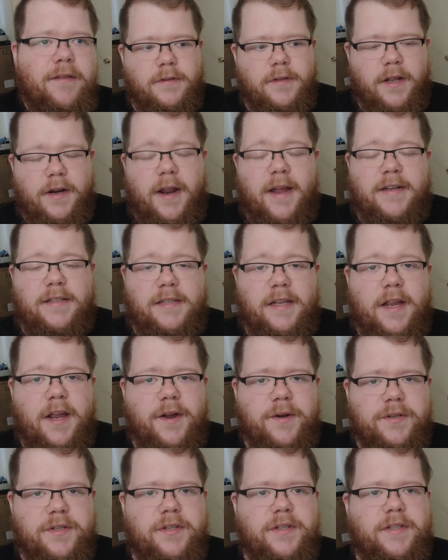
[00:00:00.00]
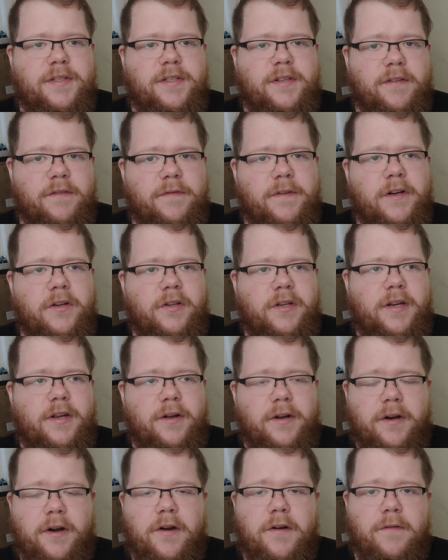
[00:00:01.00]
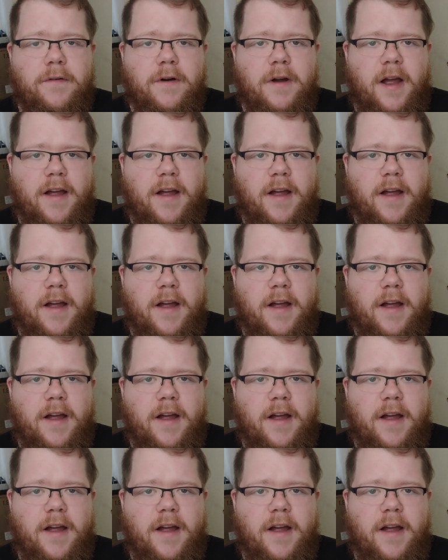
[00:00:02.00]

The next day, I was just severely hungover.